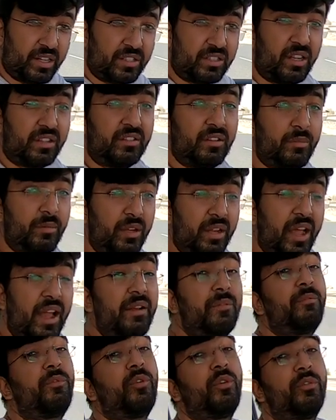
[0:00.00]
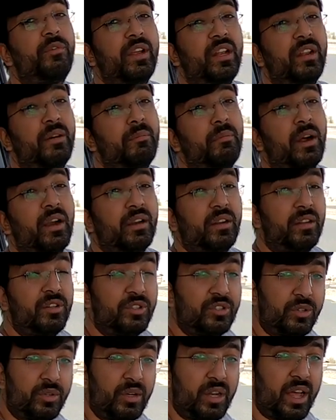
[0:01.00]
adjustable and 4-way lumbar
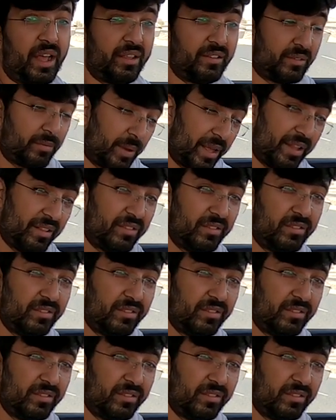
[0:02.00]
control as well.